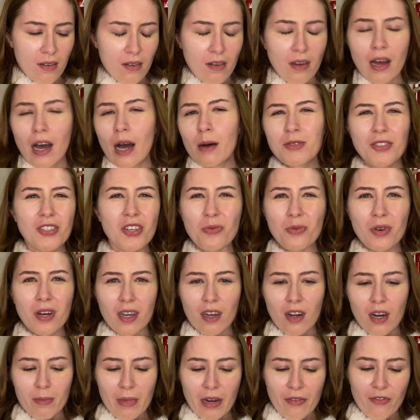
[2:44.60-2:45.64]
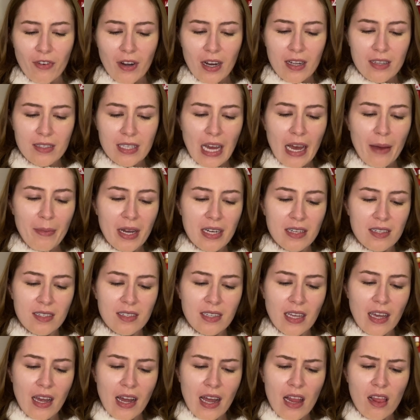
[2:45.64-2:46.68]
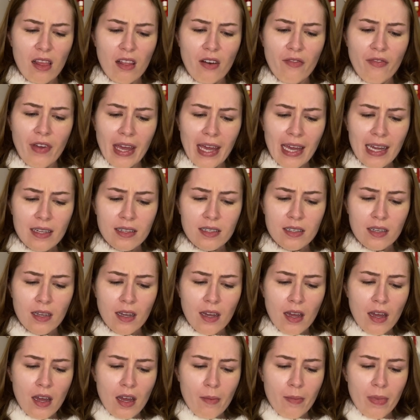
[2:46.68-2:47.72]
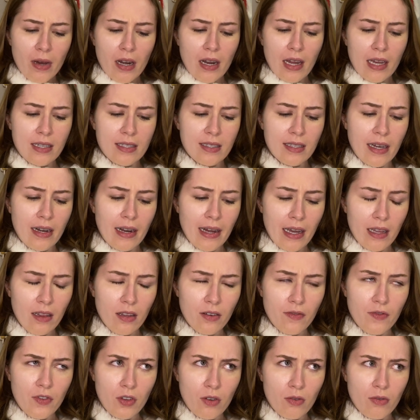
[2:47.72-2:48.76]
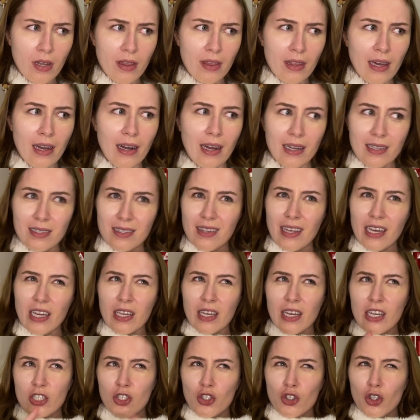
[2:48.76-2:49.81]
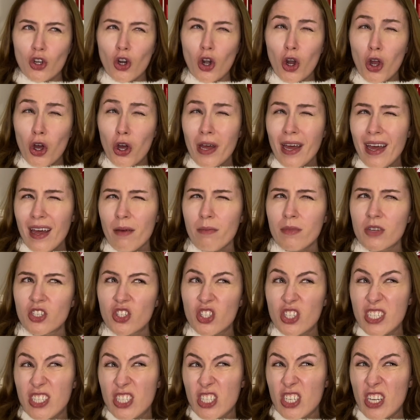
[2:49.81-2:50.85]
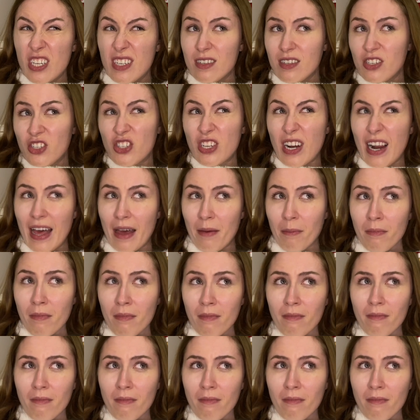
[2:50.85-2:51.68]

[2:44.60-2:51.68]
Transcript: I'm still working on my friends. I meant to say I love it, but I said I love you, and then I said like je l'aime, je l'aime.